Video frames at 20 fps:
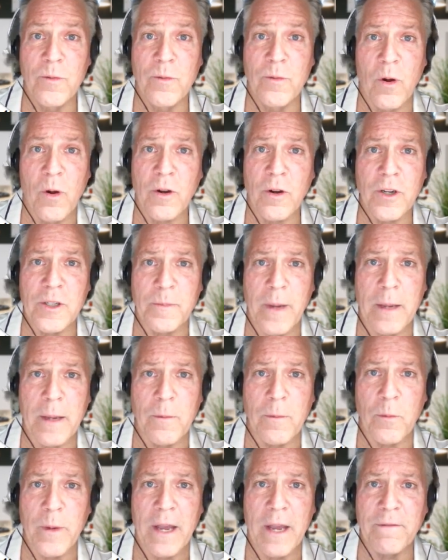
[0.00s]
No new
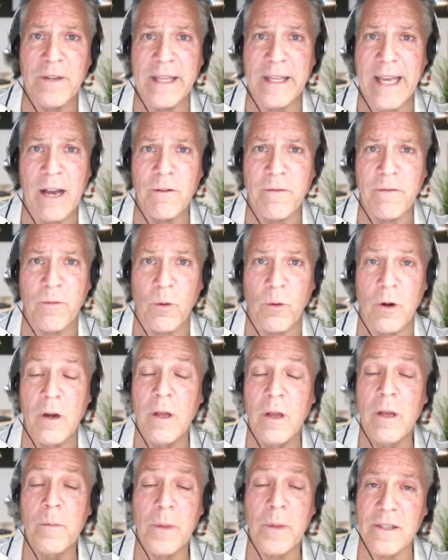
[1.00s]
mortgage payment we have to
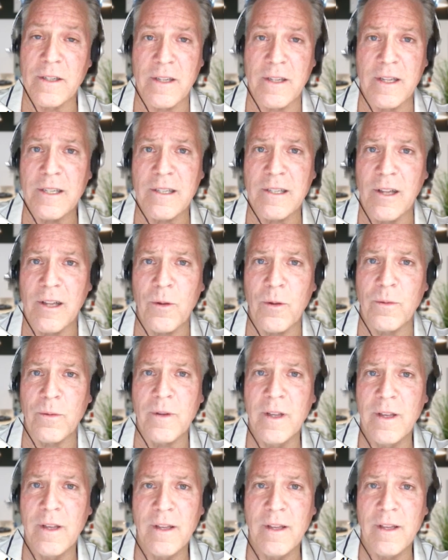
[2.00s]
account for, because in
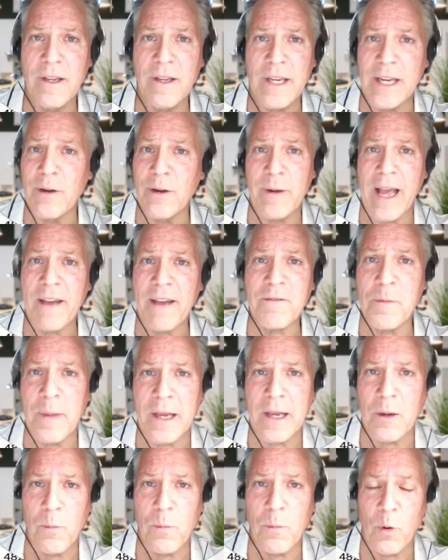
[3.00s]
this loan, you
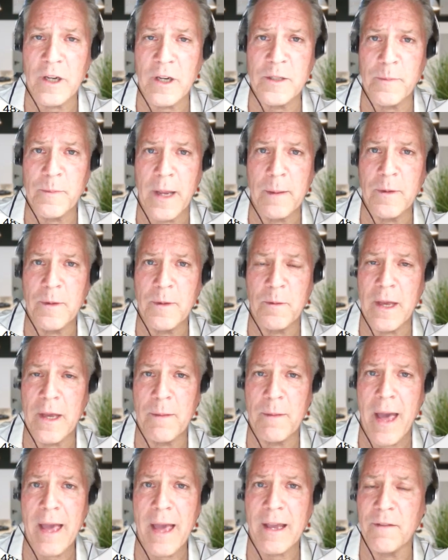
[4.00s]
don't have to make a mortgage
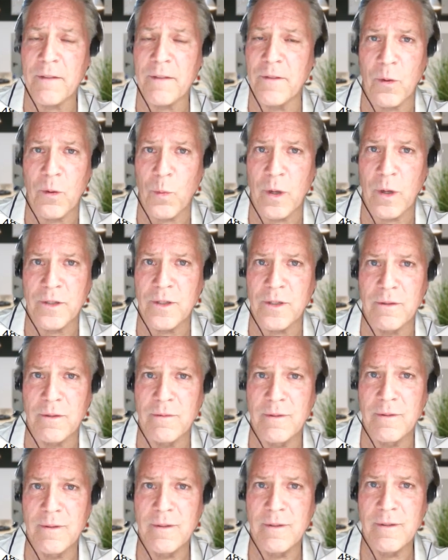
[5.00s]
payment to pay it back if you don't
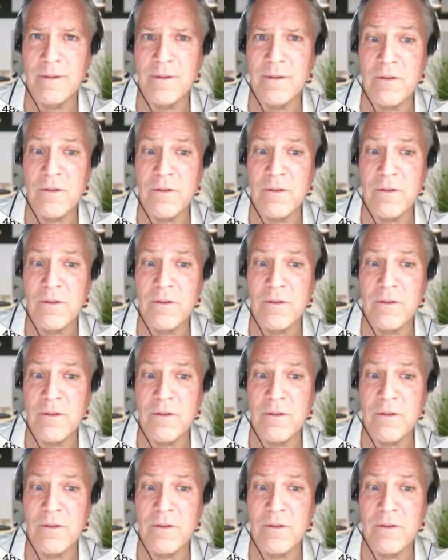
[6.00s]
want to.